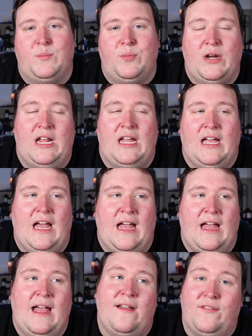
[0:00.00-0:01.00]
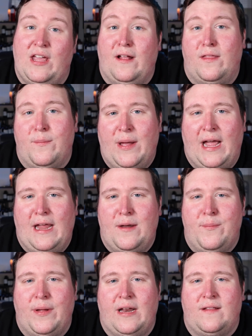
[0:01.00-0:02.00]
heavy on the
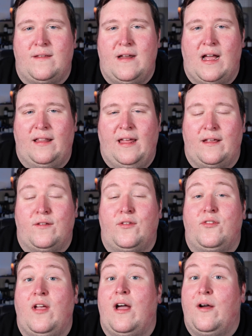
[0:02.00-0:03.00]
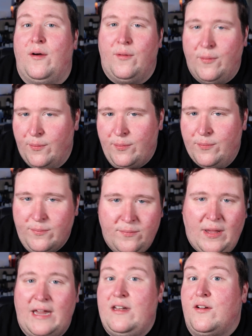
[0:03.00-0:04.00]
pine, but it's not like so
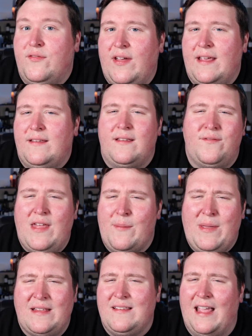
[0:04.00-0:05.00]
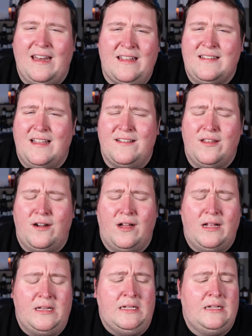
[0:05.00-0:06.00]
in your face, if that makes any sense at
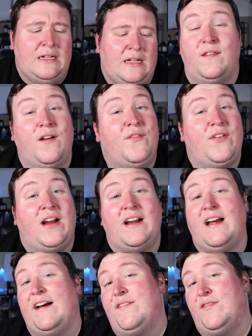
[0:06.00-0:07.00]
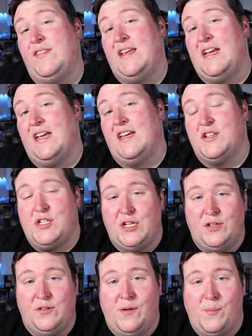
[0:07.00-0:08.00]
all. So far of the
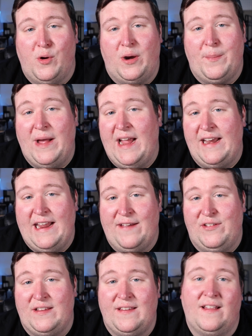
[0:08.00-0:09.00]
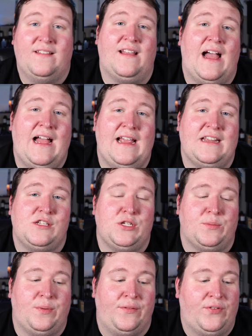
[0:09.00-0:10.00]
two more pine heavy scents, I
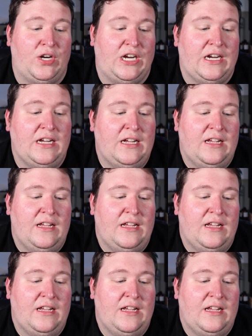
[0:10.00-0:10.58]
do prefer